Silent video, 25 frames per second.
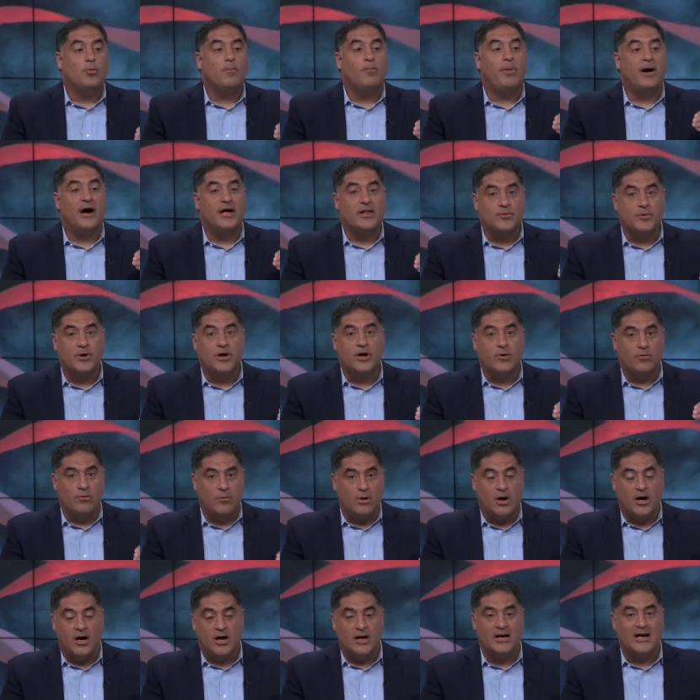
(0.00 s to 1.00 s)
By the way,
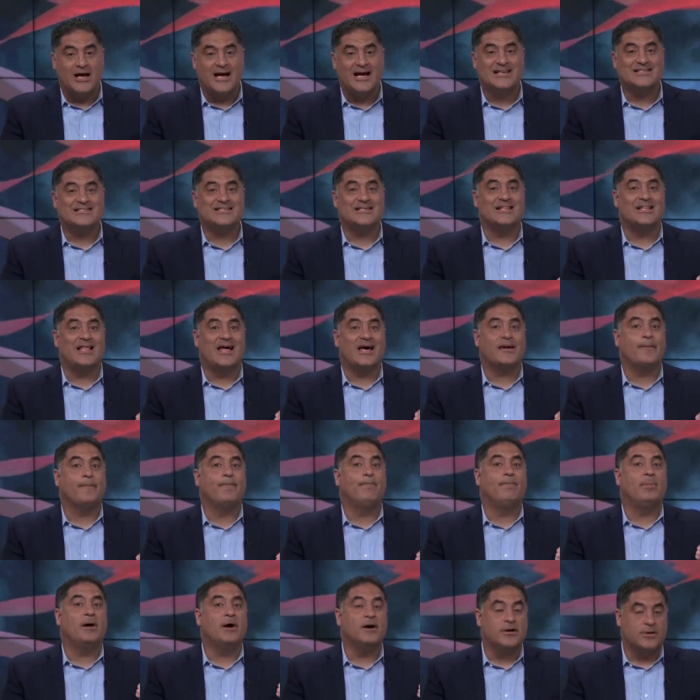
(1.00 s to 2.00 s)
Iran has a lot
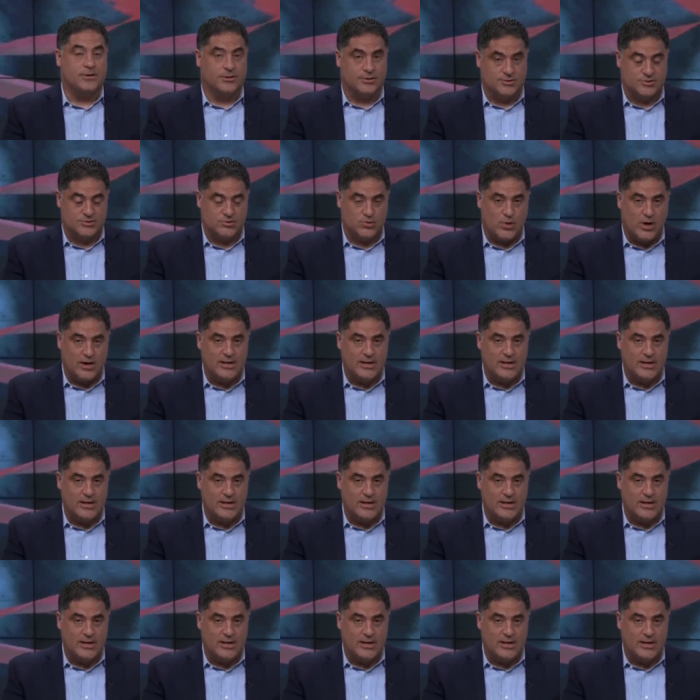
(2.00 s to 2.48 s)
of bunkers.